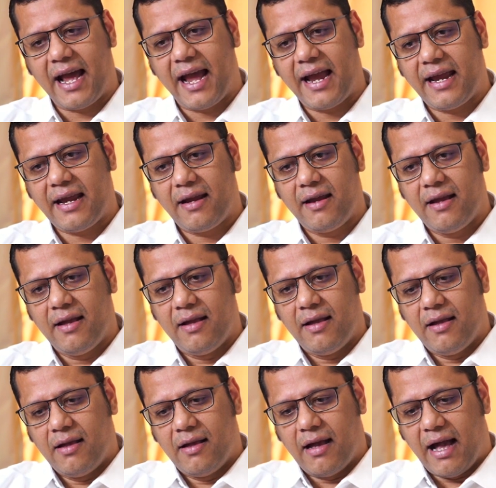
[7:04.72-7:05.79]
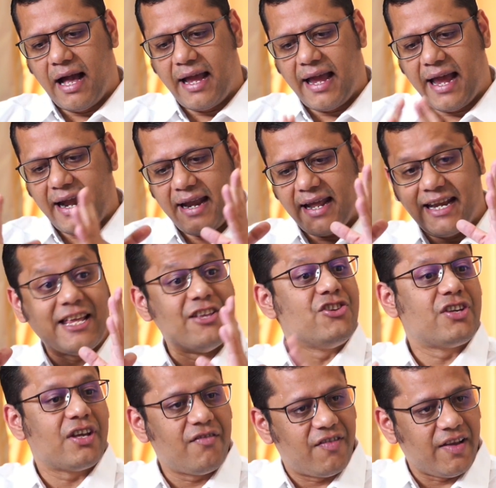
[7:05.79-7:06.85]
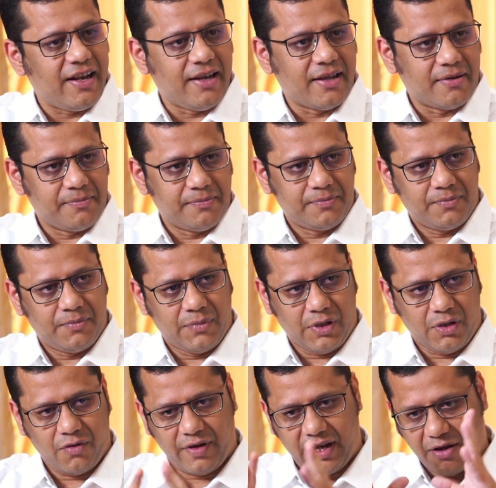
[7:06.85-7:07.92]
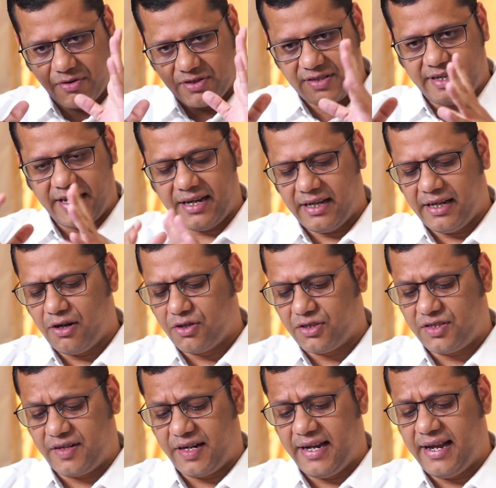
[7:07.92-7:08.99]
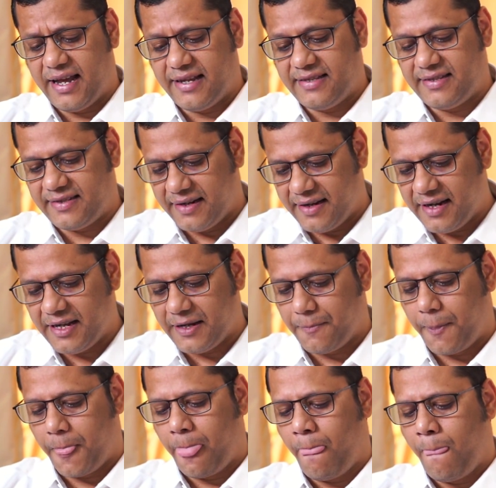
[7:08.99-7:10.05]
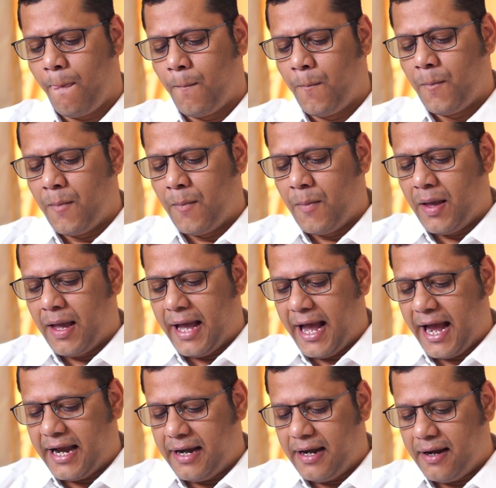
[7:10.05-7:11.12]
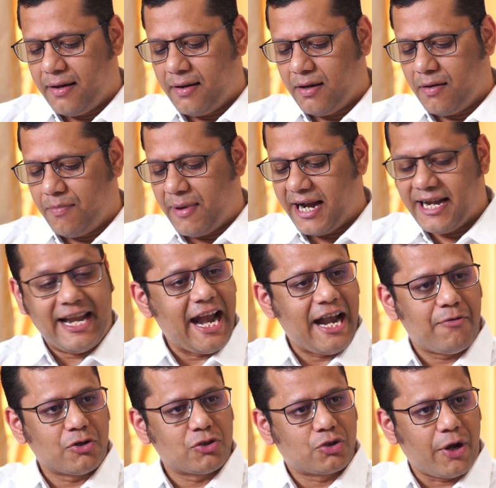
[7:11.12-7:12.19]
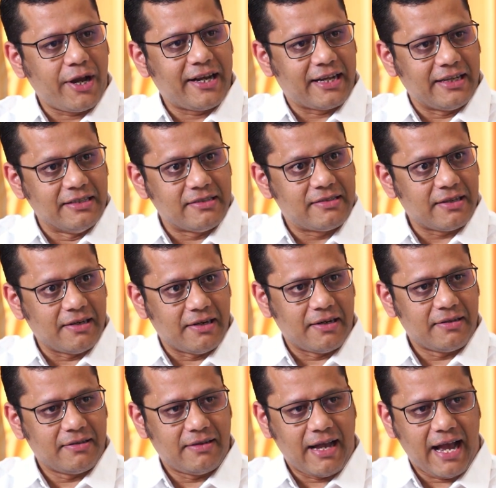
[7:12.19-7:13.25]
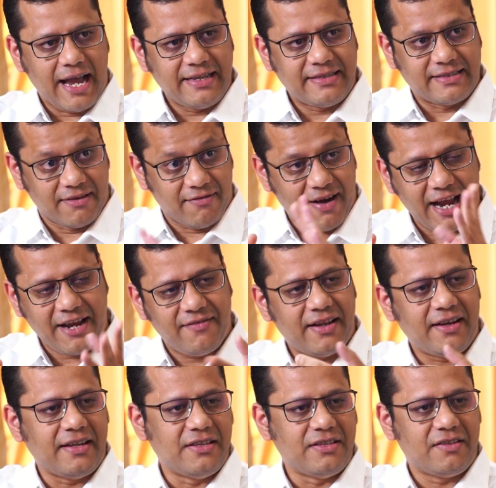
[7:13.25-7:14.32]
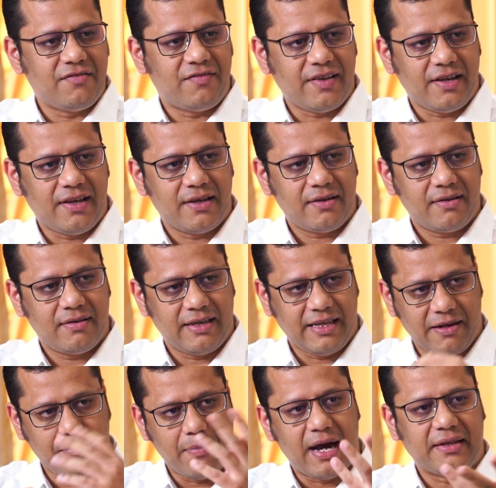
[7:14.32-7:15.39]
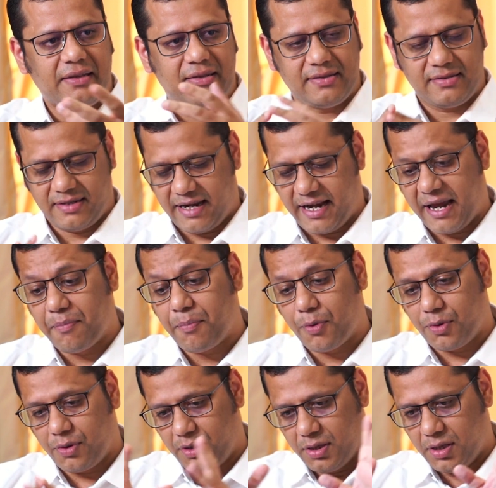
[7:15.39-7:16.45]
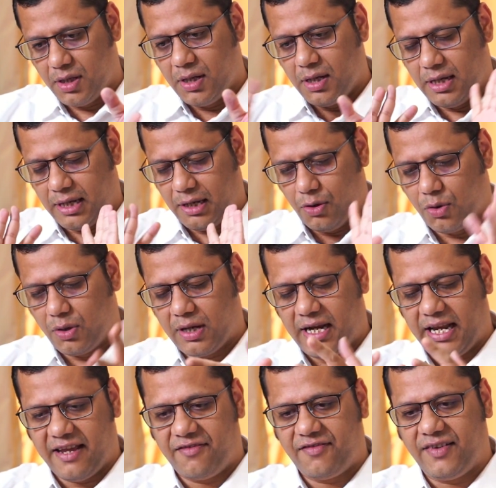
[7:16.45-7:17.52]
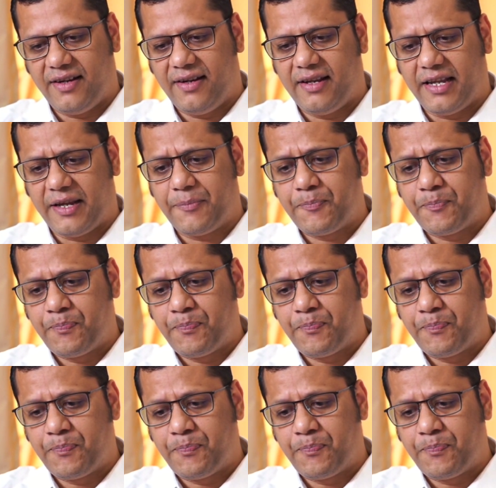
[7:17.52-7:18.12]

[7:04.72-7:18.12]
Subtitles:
I had an engine failure. You know, when I was training in Australia, in Sydney. And my dad was quite concerned. I survived an engine failure in Bathurst airport, a local airfield there.